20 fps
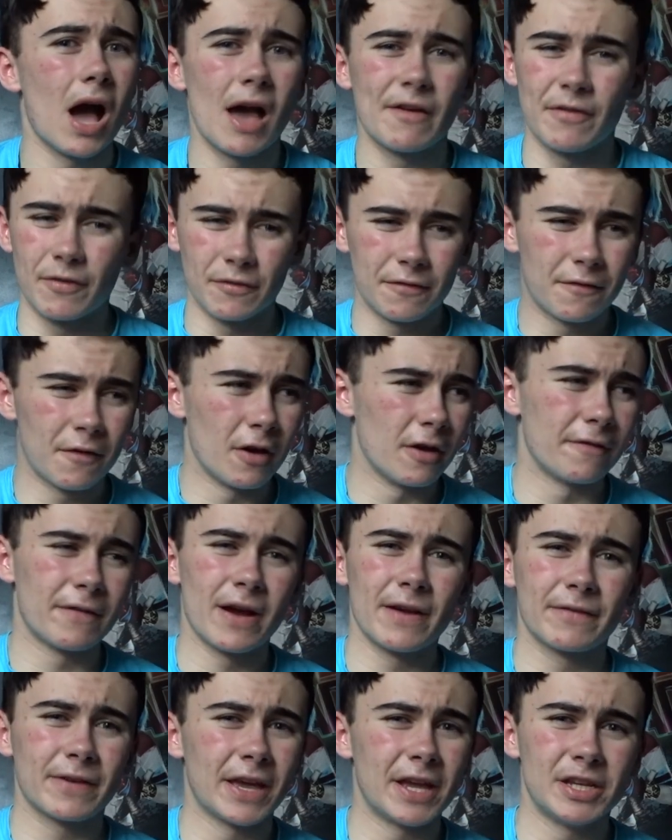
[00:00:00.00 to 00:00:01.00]
I've hit
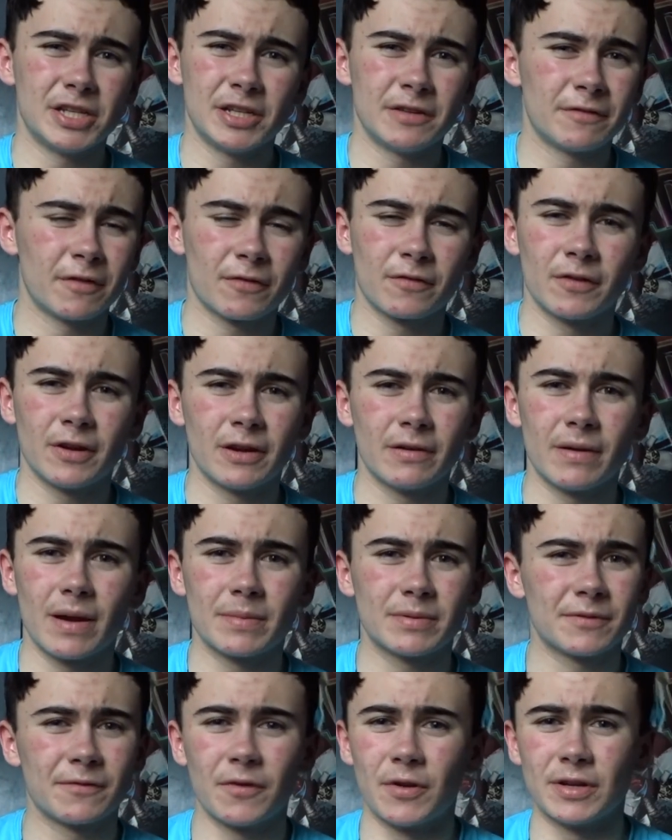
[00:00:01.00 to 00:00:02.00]
35 kg for 3
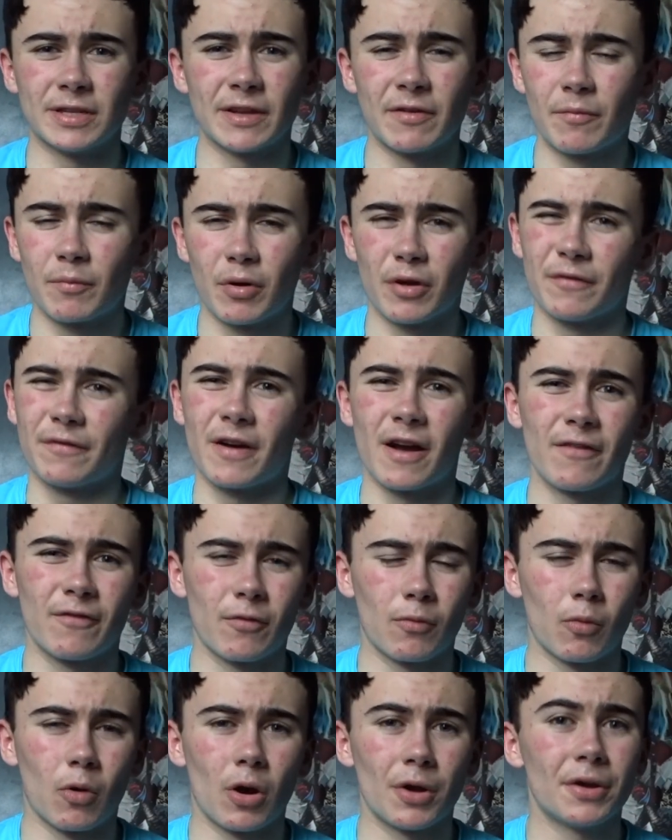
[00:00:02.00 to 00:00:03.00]
reps, 37.5
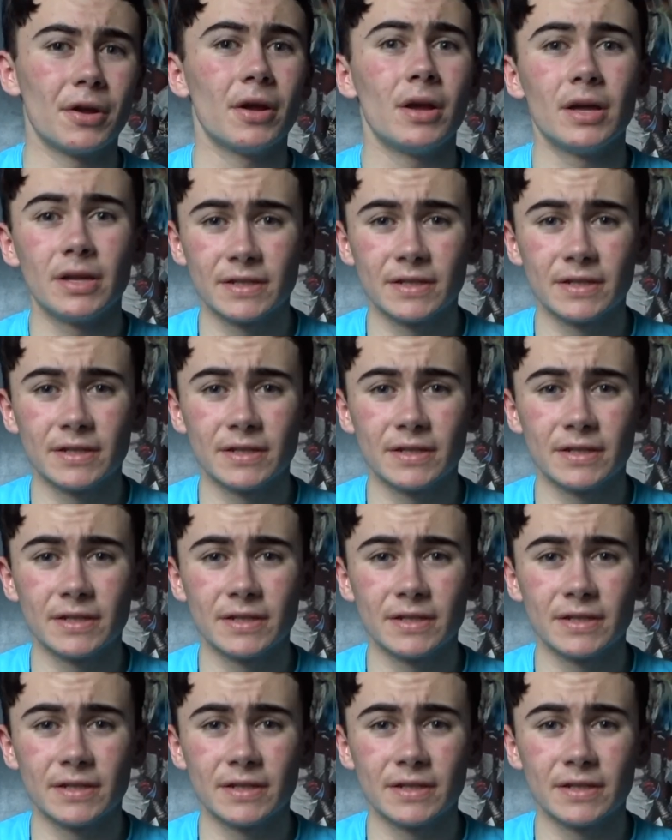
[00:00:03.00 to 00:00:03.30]
for 1.